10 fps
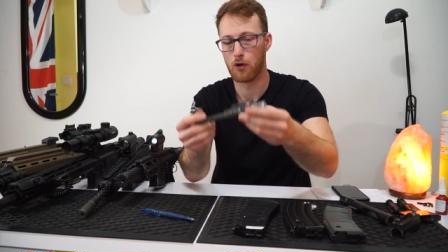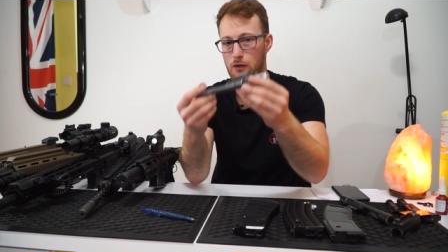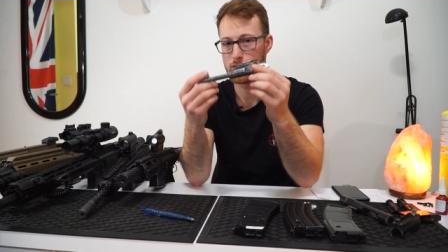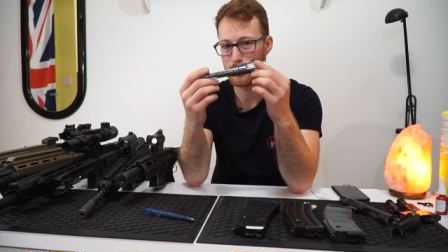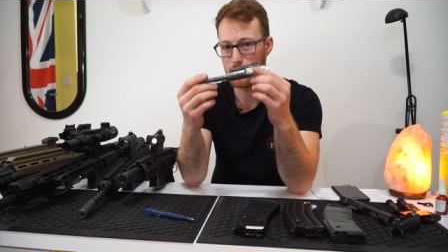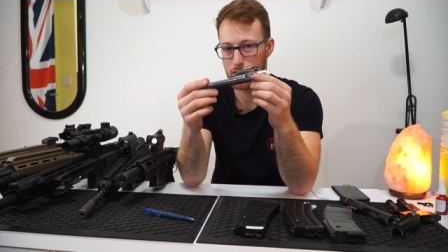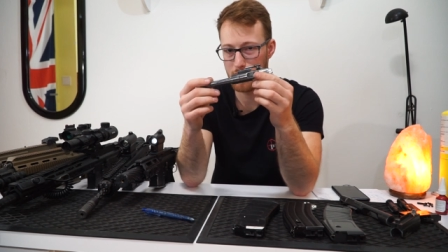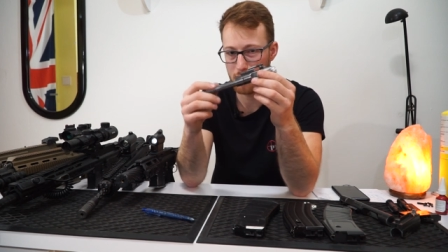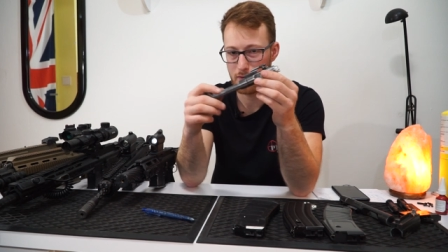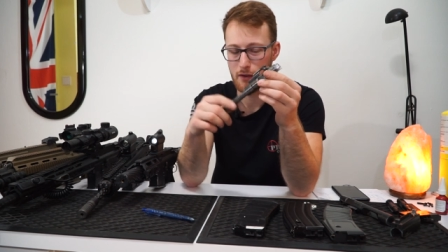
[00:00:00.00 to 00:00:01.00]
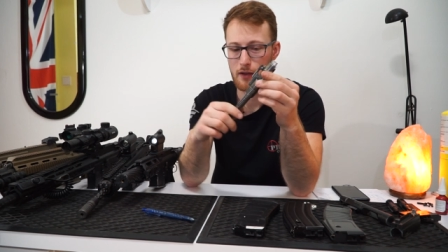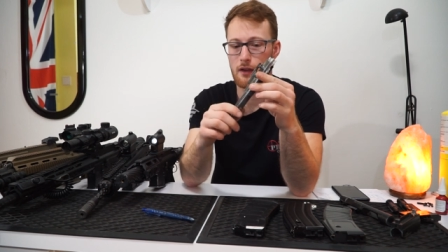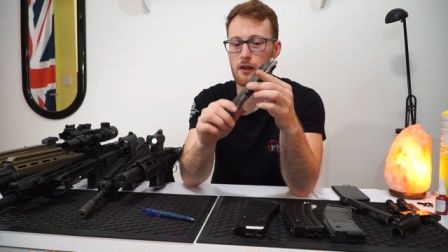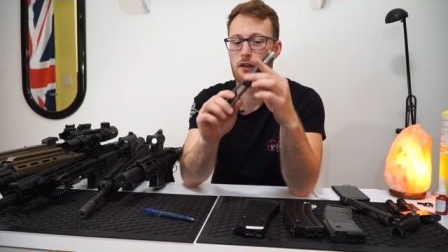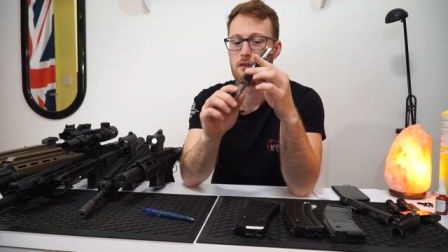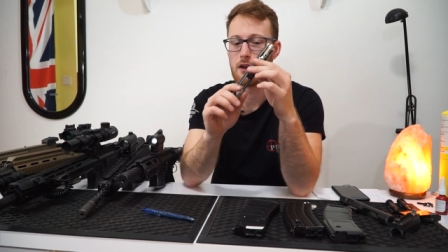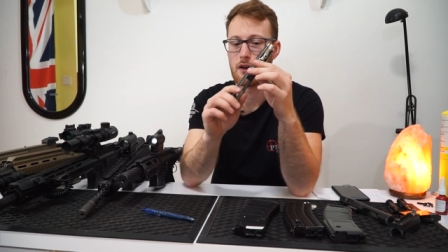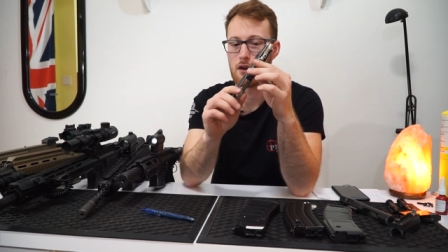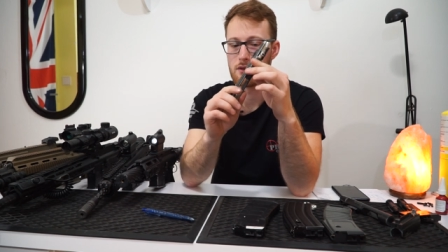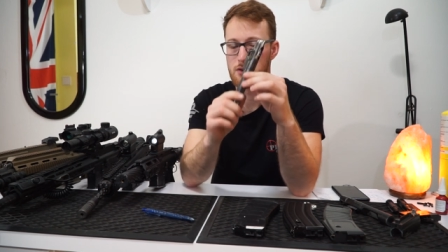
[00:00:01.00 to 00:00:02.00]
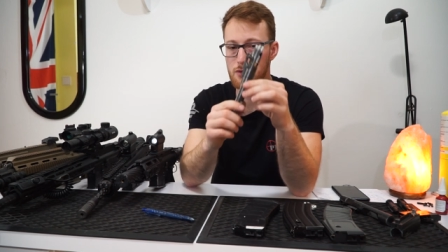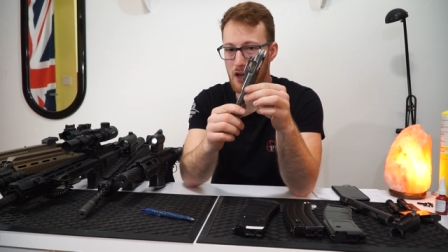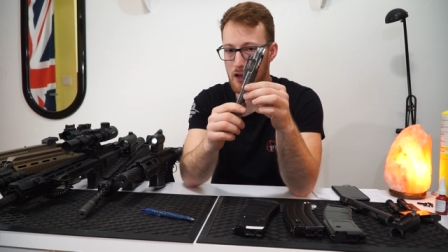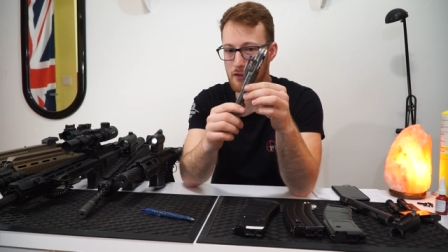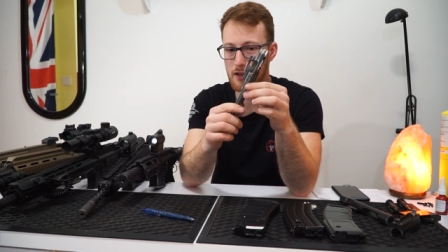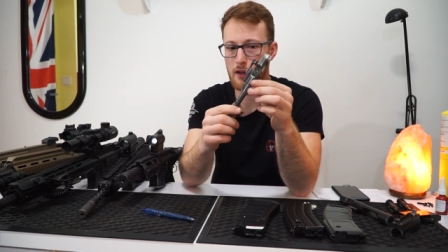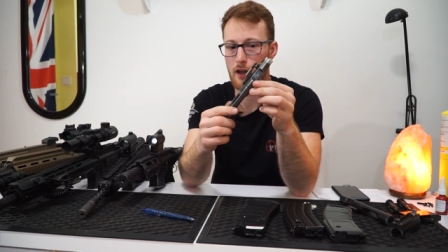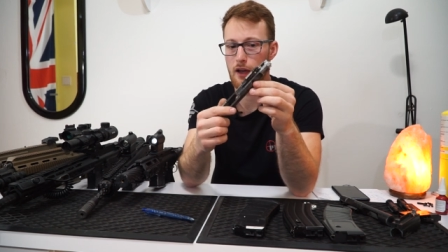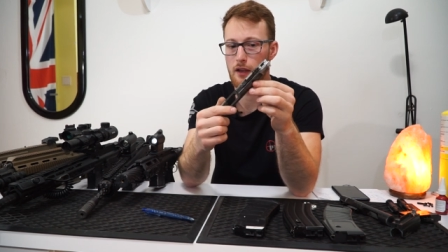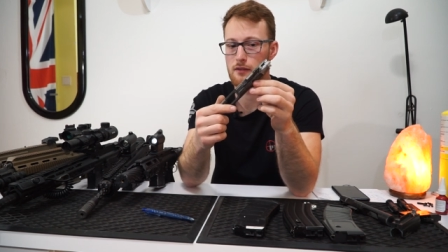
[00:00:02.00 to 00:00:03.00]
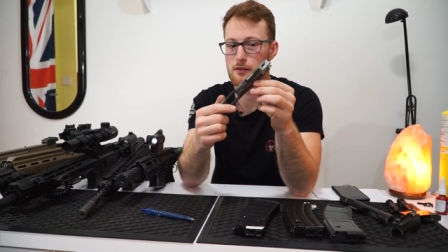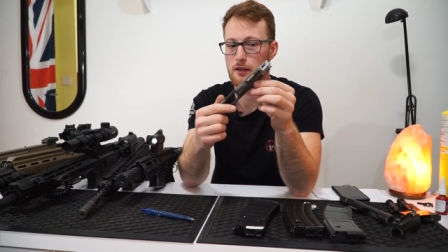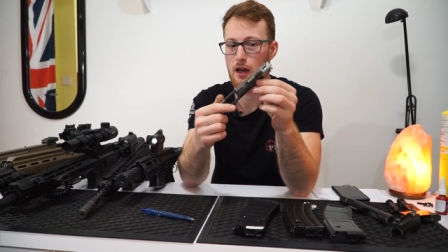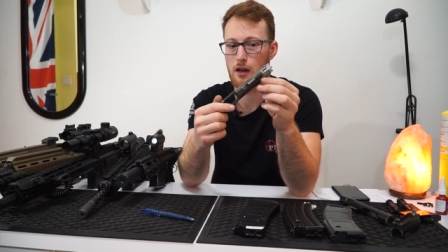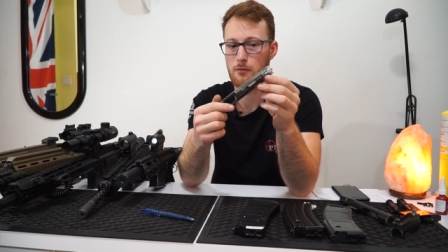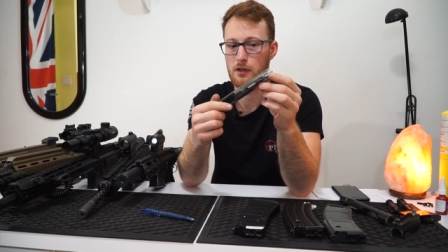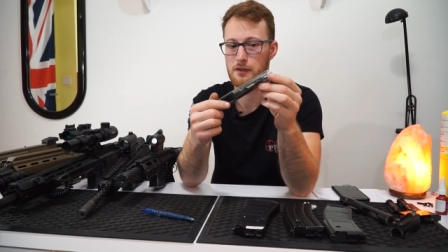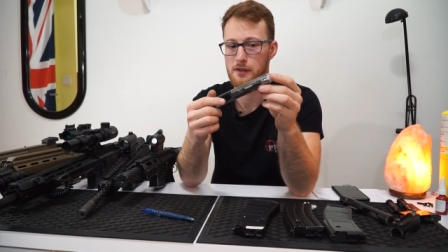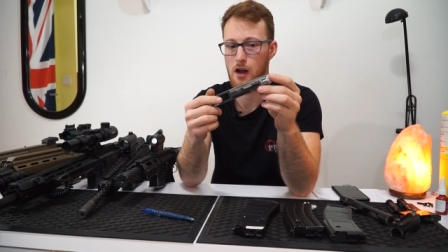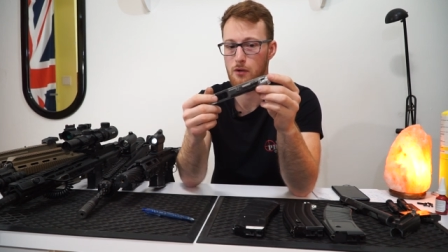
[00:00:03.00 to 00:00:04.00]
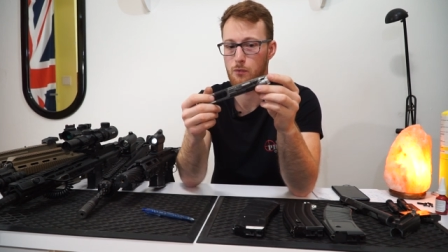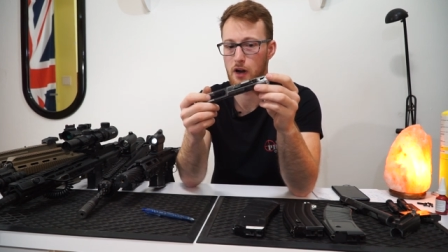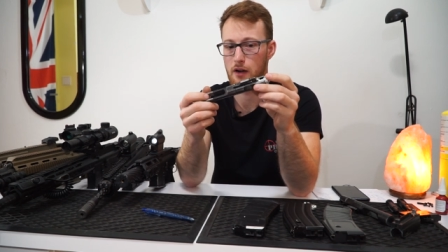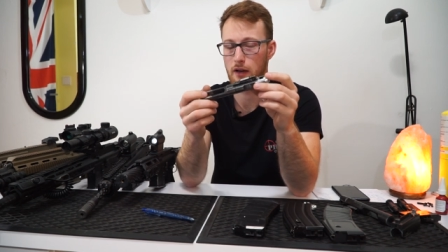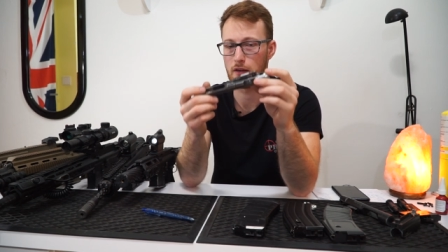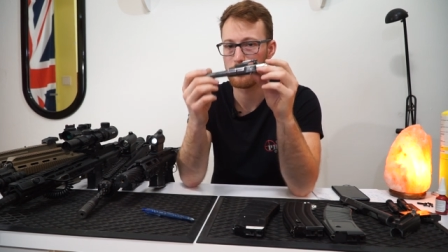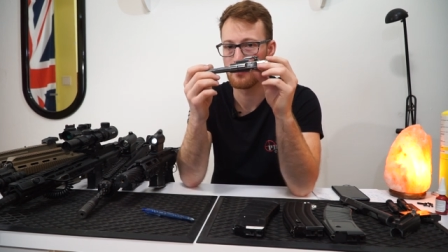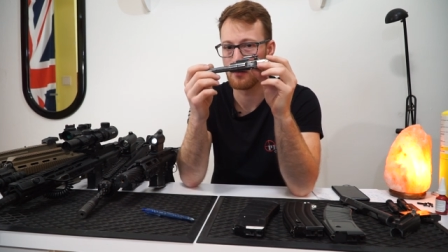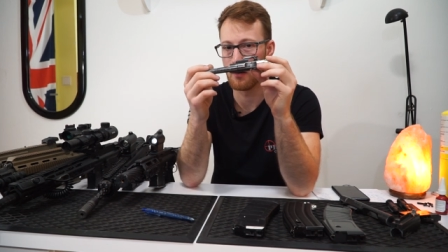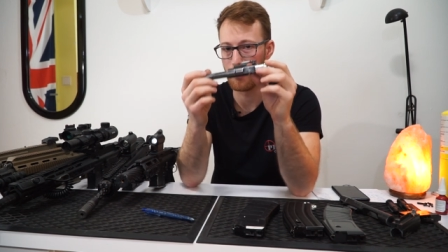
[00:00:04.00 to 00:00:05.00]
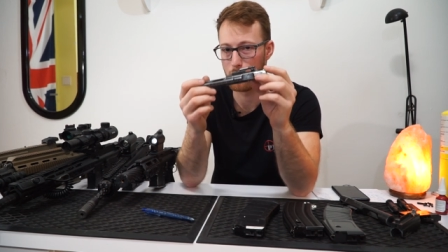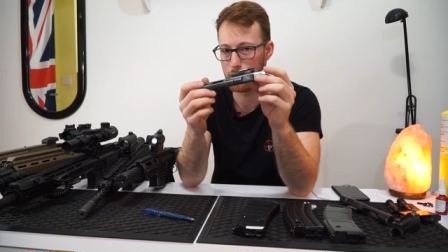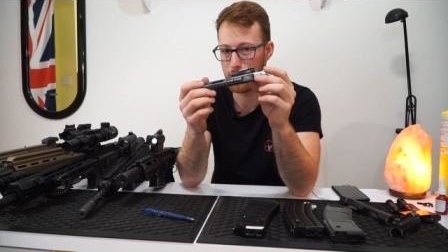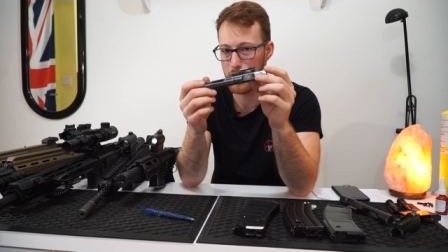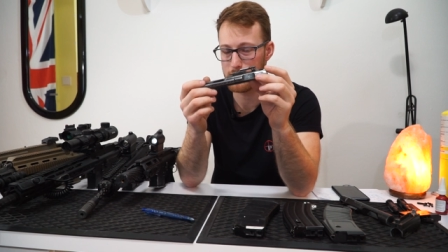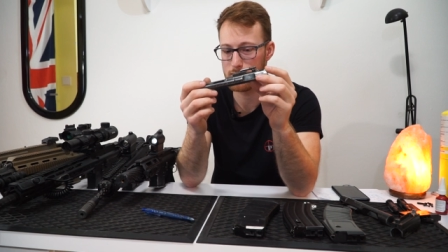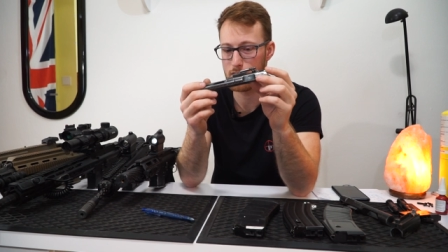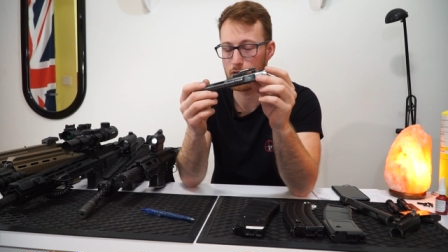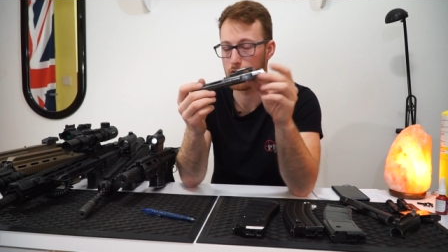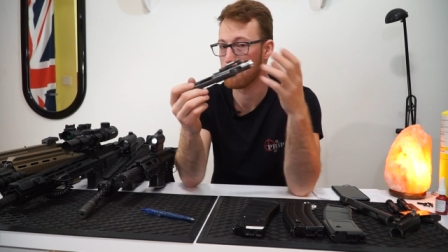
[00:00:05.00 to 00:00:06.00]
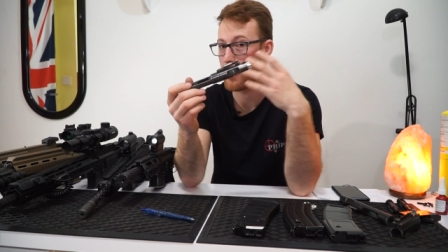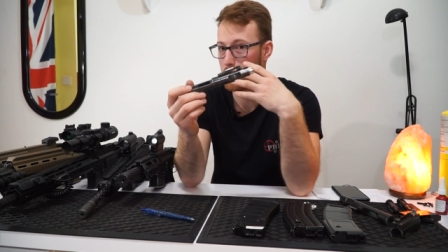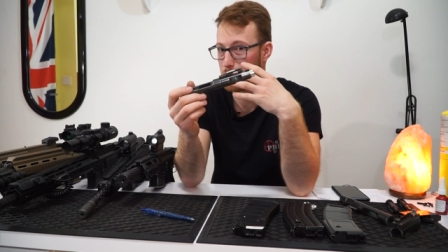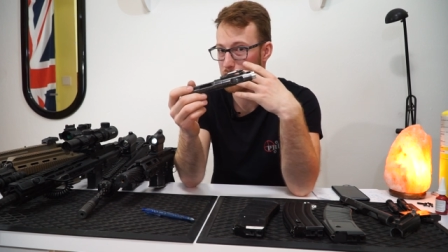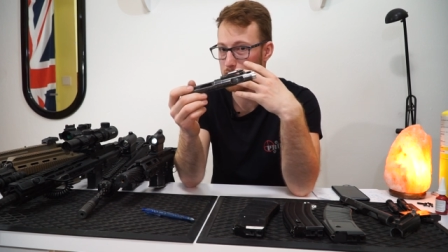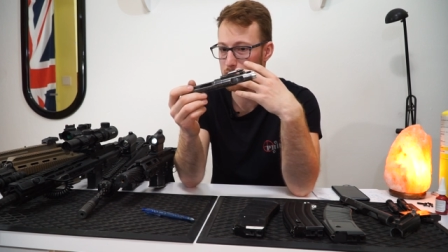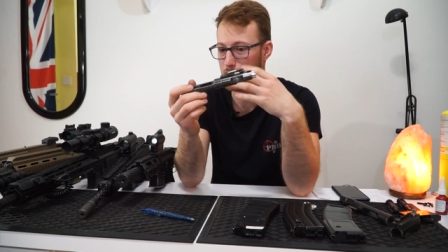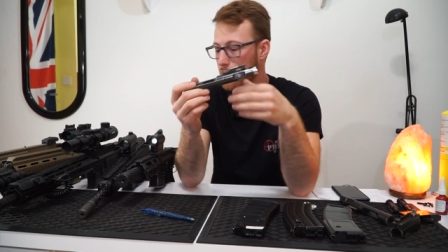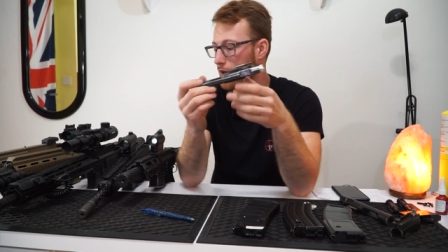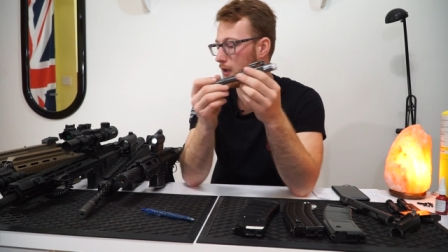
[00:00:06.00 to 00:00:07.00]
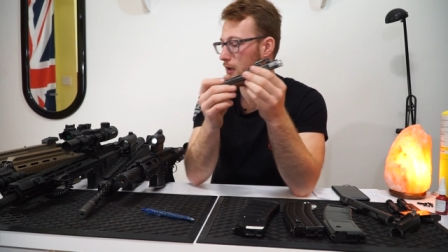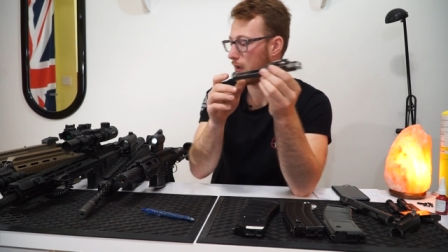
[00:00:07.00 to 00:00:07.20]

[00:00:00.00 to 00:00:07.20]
bolts in there, they are too heavy and the gun will start wearing a lot faster, in my opinion.